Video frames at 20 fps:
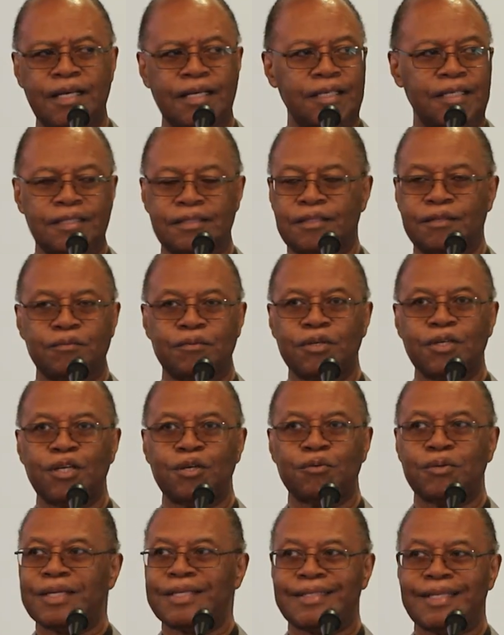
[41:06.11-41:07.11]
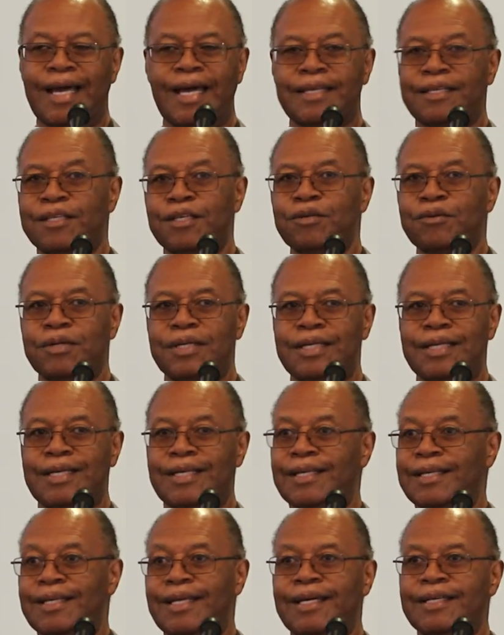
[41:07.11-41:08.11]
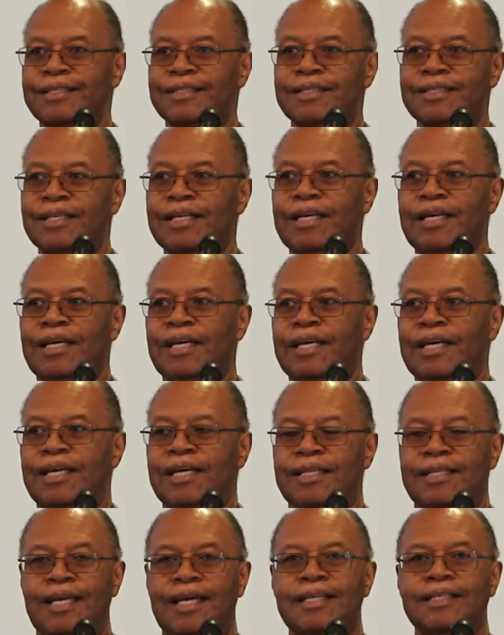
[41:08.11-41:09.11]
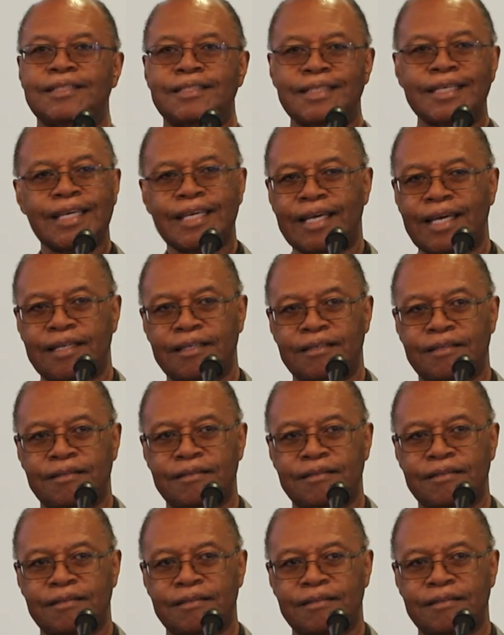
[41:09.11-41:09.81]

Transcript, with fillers: Because the world will not know it unless they see it.